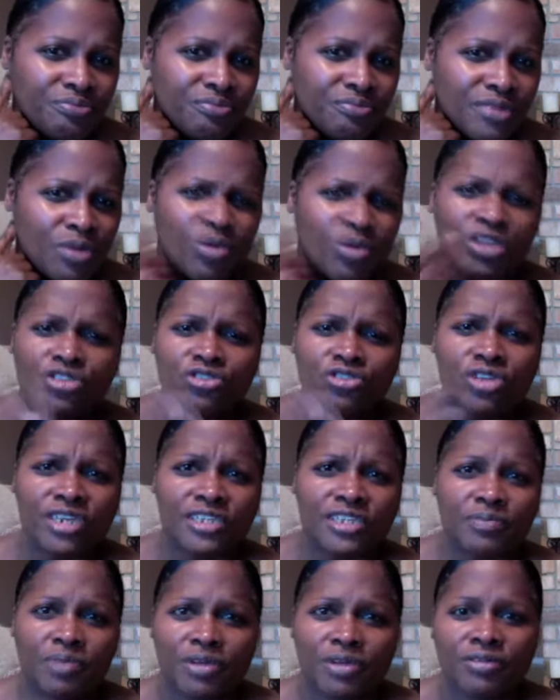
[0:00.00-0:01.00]
what you're
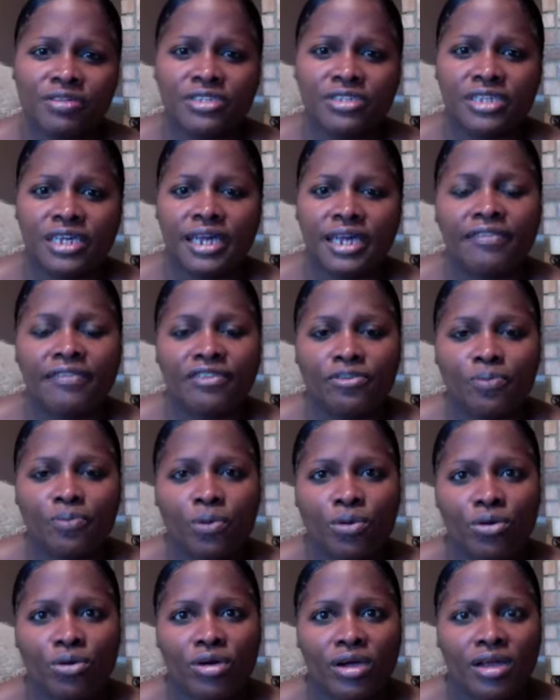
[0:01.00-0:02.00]
experiencing at this
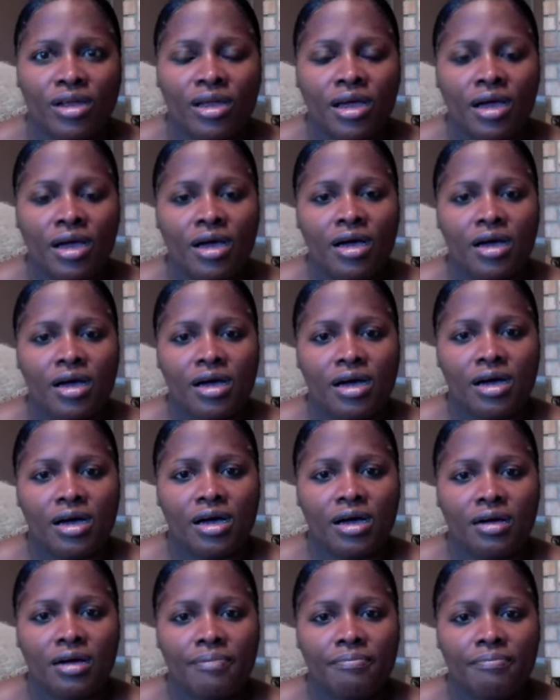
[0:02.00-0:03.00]
point.
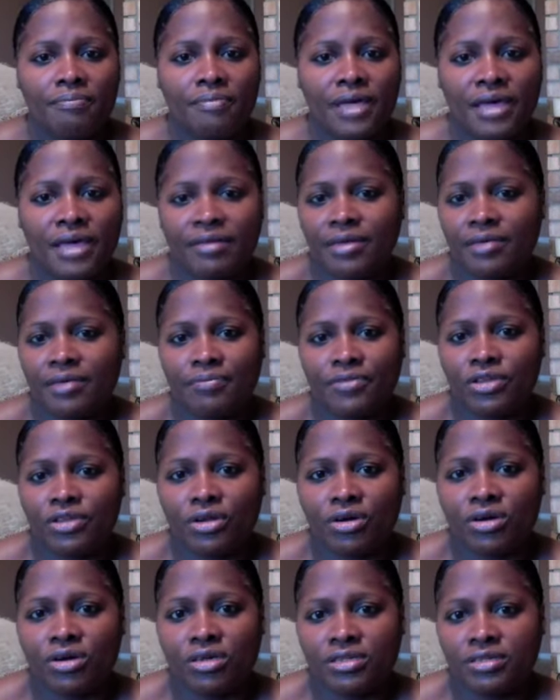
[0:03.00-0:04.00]
Um, and, you
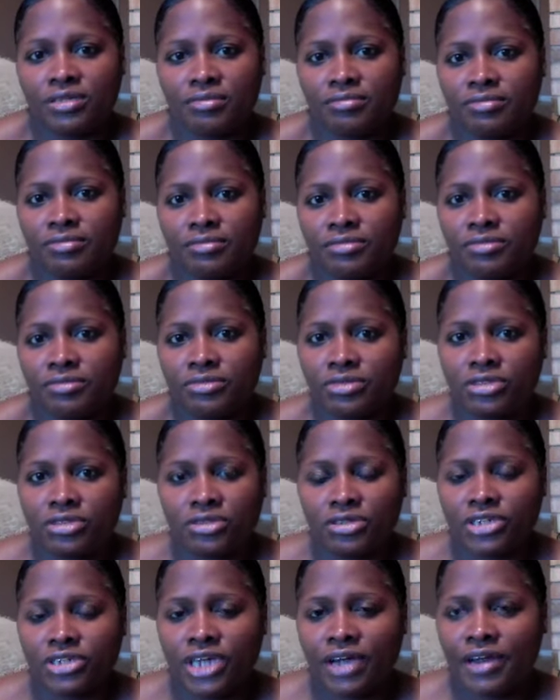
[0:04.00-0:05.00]
know, because
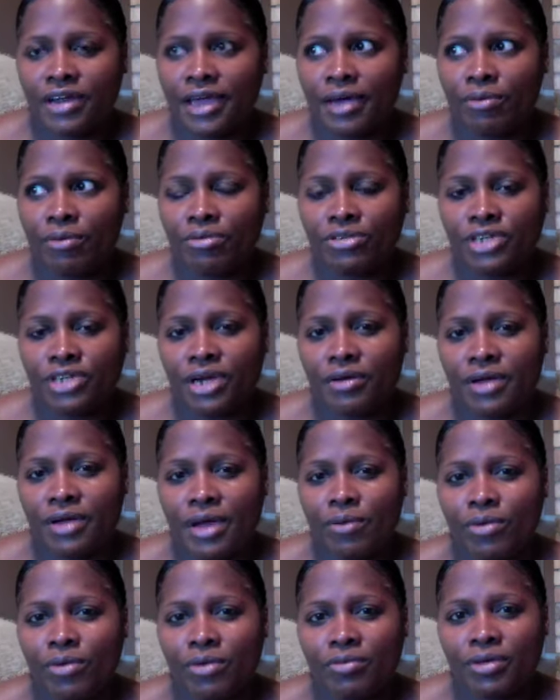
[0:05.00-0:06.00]
share that share
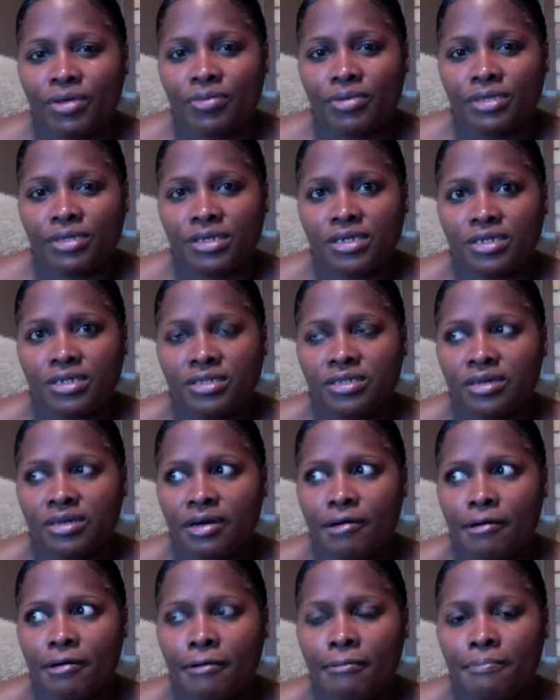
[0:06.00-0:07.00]
that with me please
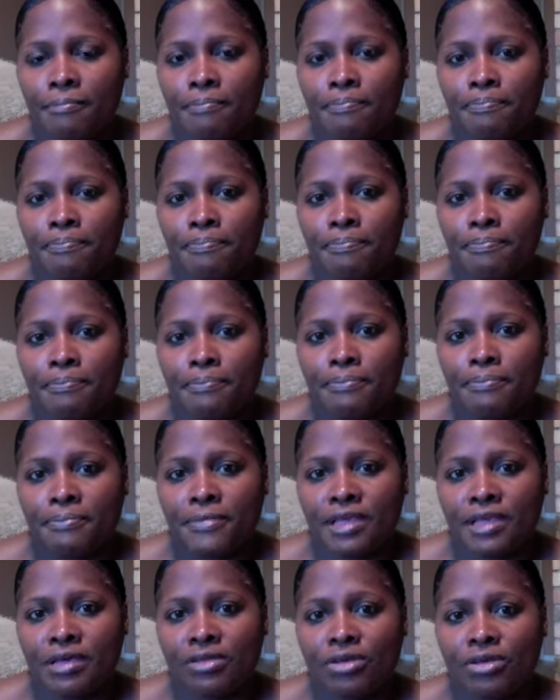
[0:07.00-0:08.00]
um,
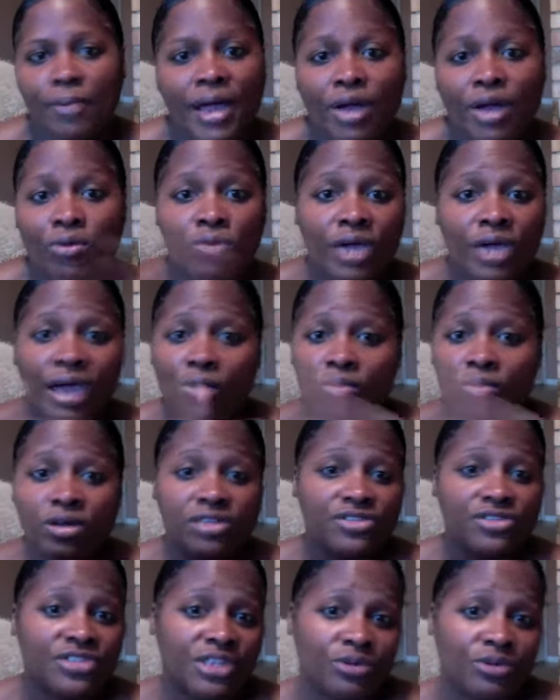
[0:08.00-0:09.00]
no matter what, at what
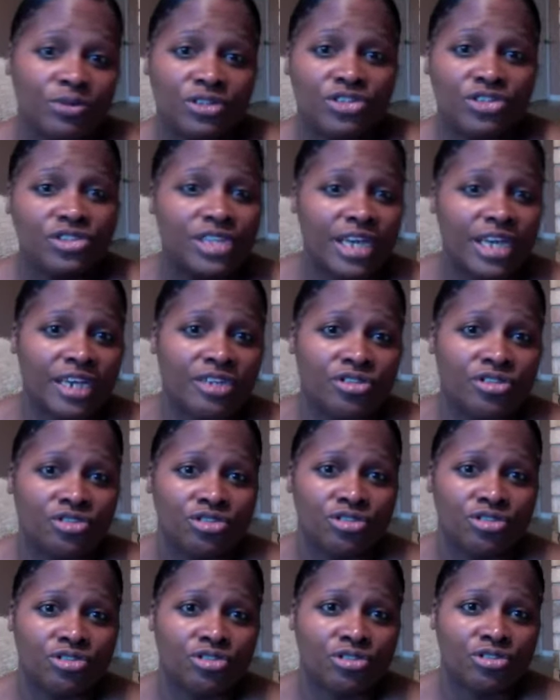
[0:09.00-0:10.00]
st- which stage
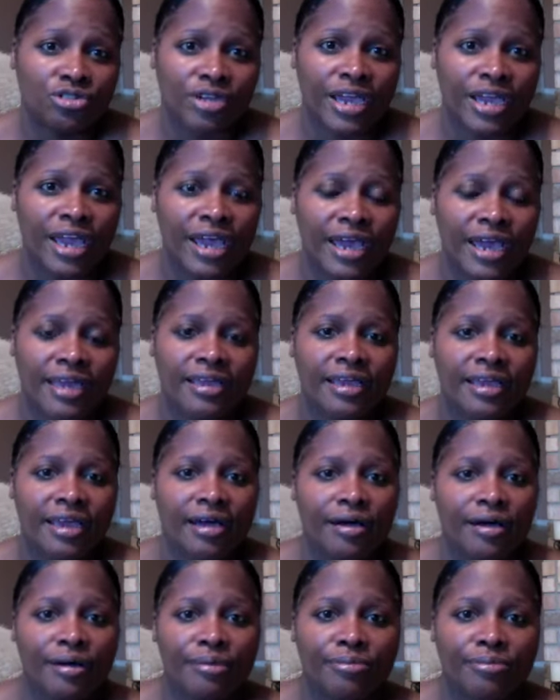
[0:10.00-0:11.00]
you, are at,
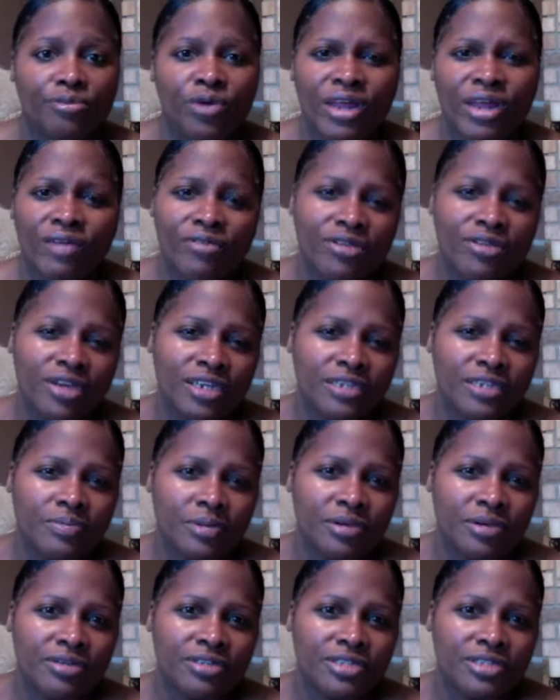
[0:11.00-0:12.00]
um, whatever you're
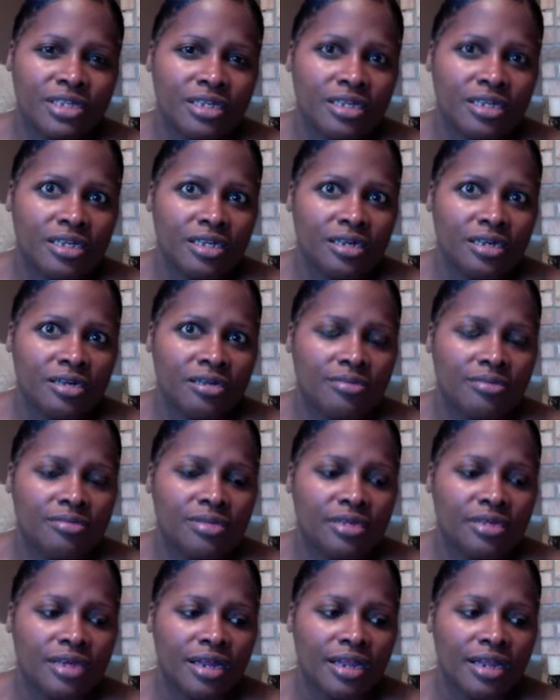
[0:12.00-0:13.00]
experiencing, um,
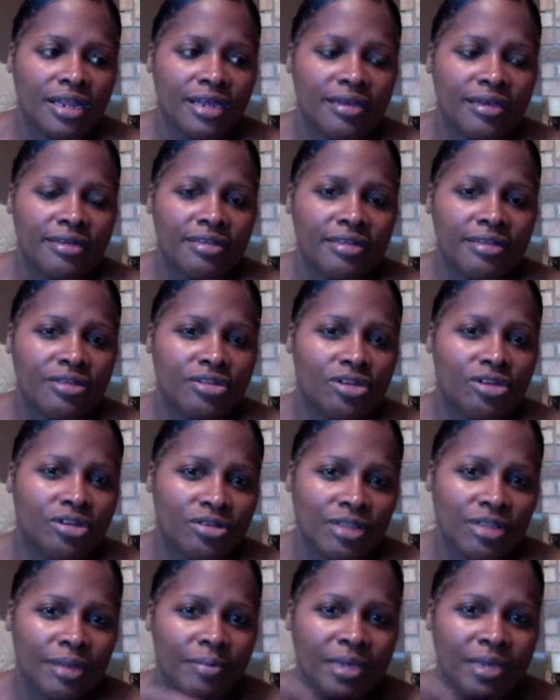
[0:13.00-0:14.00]
kind of like you know,
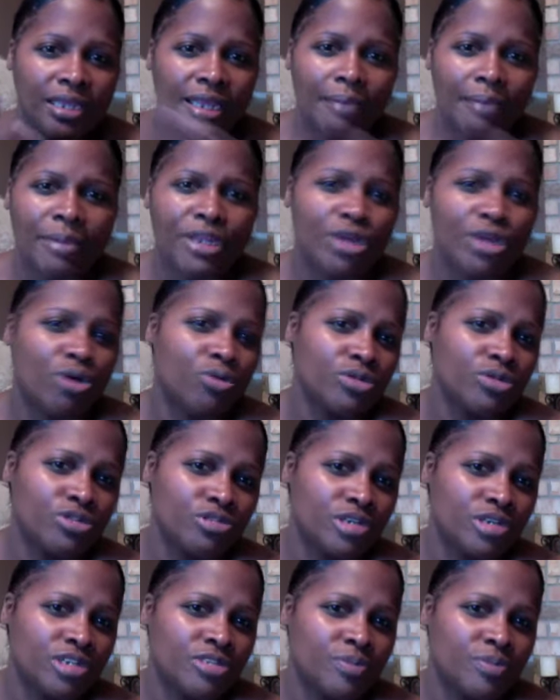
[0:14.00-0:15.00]
let me let me know what
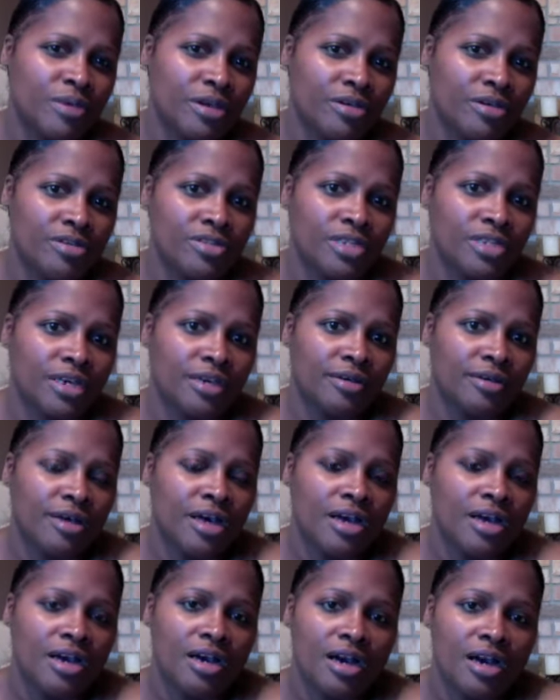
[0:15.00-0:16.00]
you're experiencing.
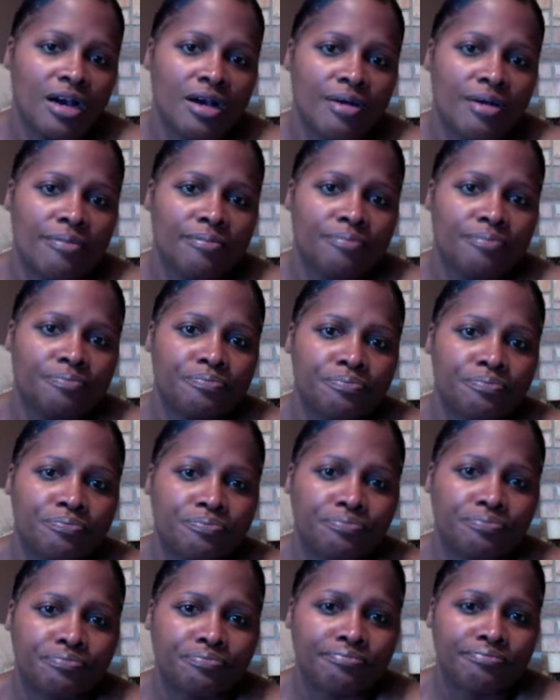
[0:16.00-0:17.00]
Um,
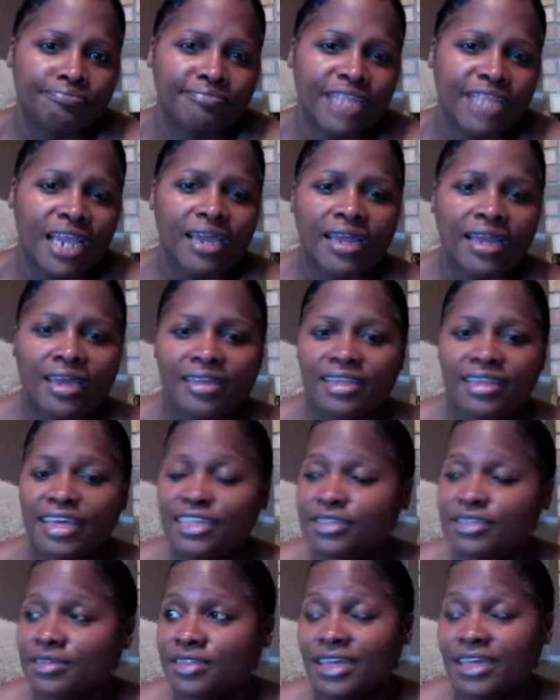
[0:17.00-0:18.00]
and uh,
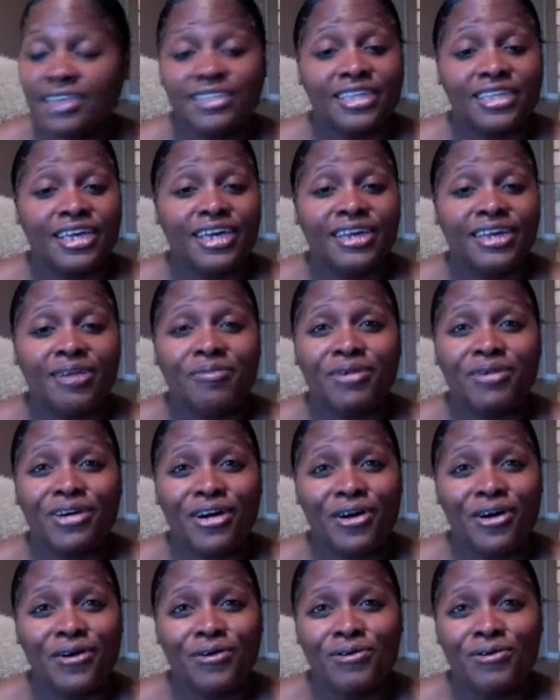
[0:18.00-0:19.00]
that's that's it. I'm gonna
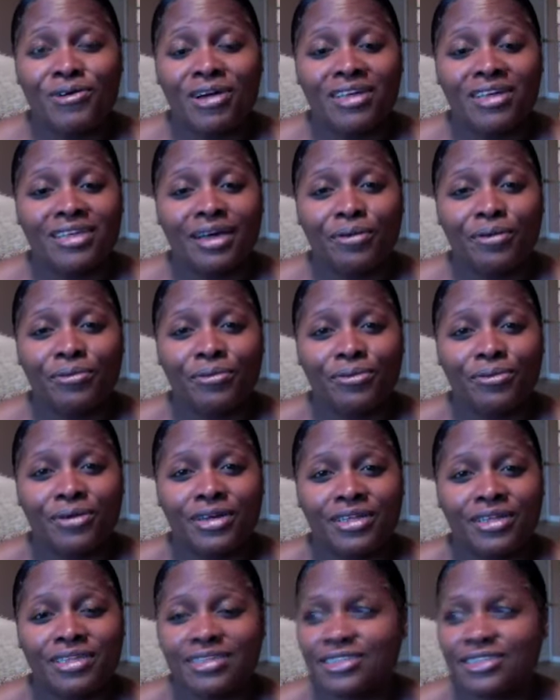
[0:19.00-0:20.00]
go because I
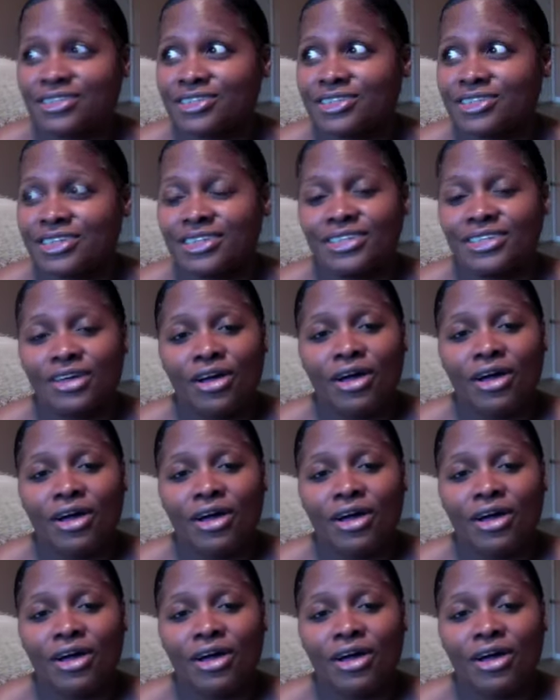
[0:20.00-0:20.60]
really just need.